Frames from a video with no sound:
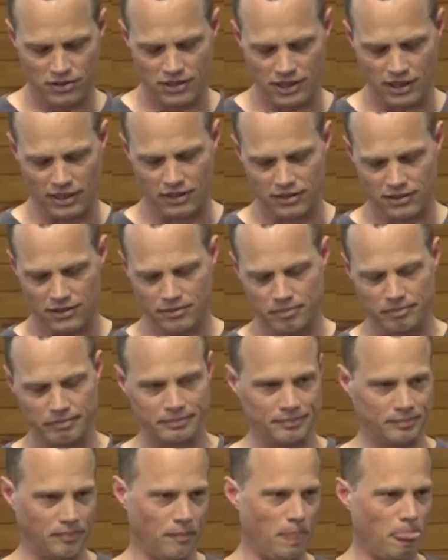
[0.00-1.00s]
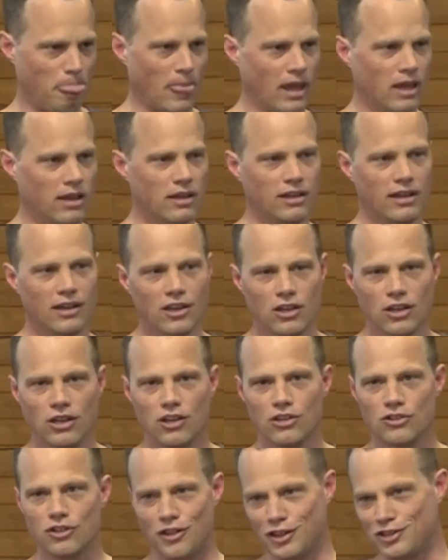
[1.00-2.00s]
things.
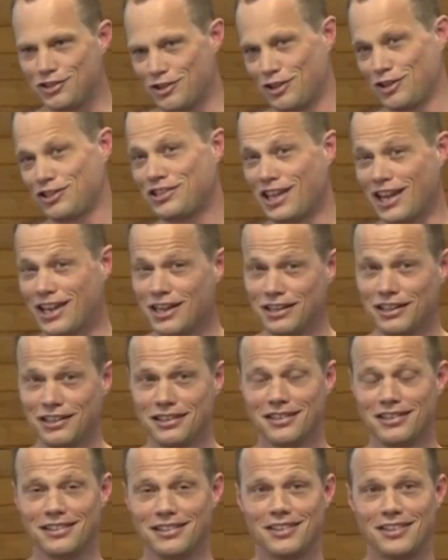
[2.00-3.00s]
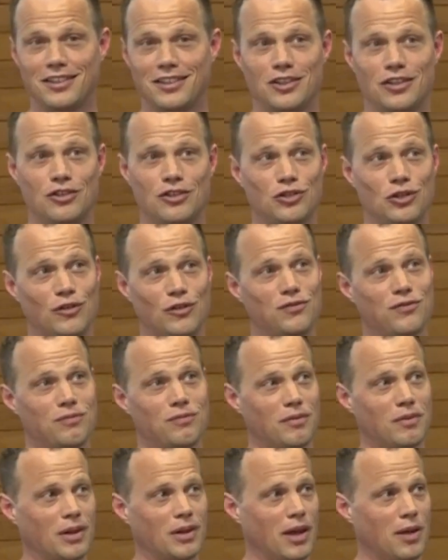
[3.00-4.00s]
So the second sort of
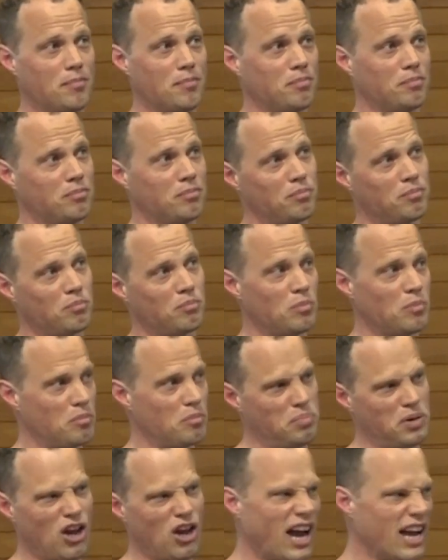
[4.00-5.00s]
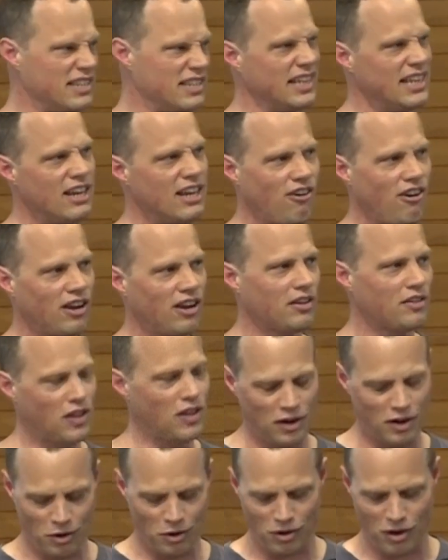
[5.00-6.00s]
big idea
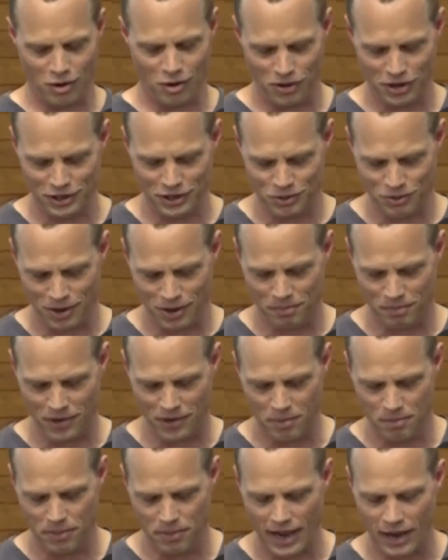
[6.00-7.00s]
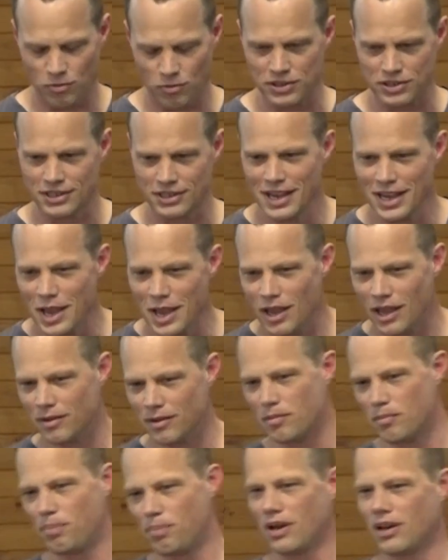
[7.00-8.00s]
that I wanted to unpack was
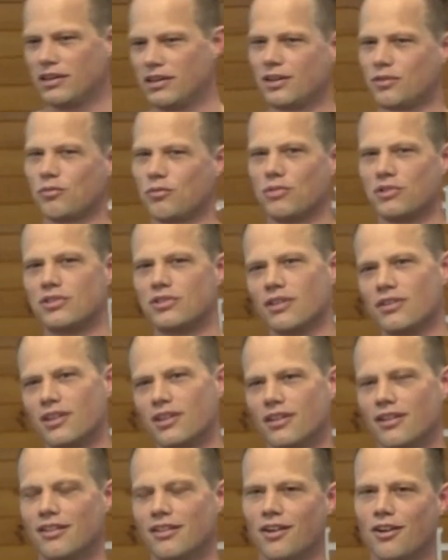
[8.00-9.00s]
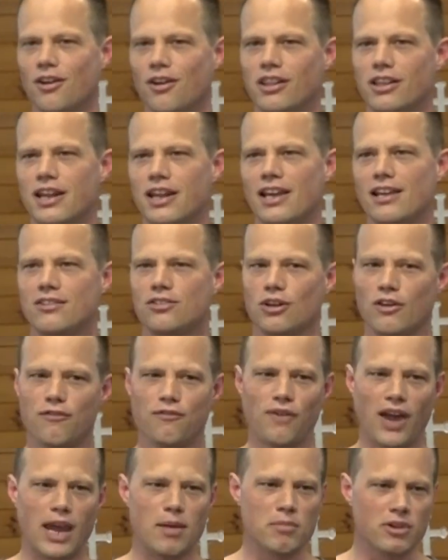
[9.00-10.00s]
Benedict was in the early days sort of
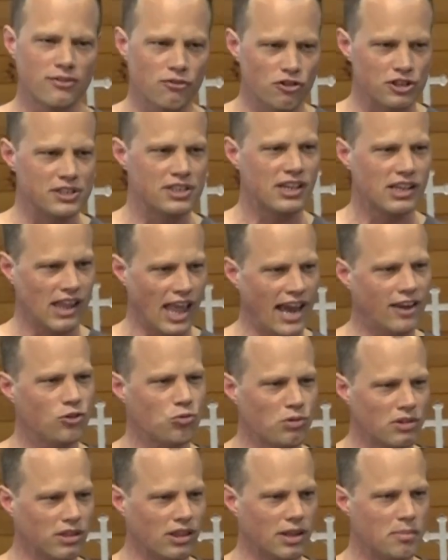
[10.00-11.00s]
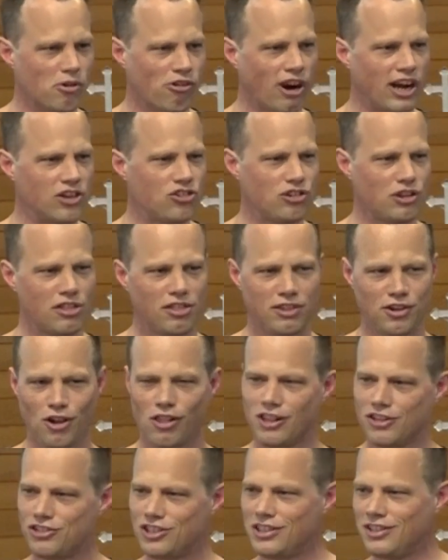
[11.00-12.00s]
famous for his clash with liberation
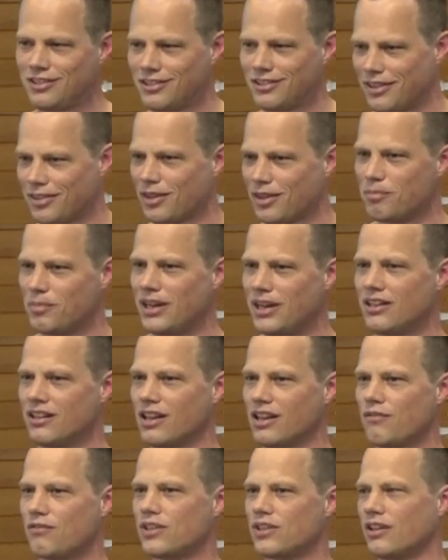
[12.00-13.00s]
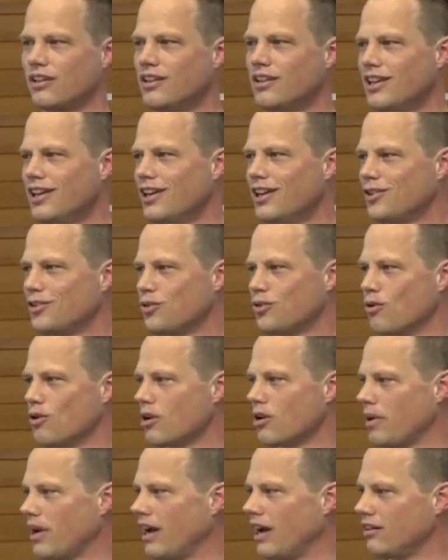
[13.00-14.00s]
theology, like the media love to talk
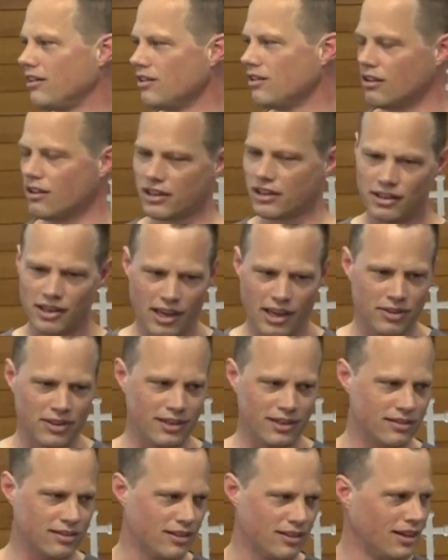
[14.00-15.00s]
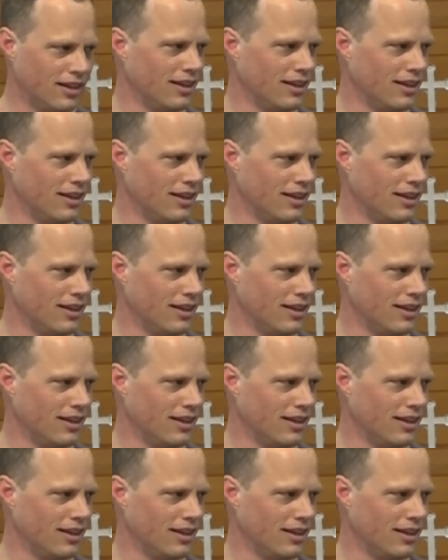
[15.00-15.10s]
about, like you had these,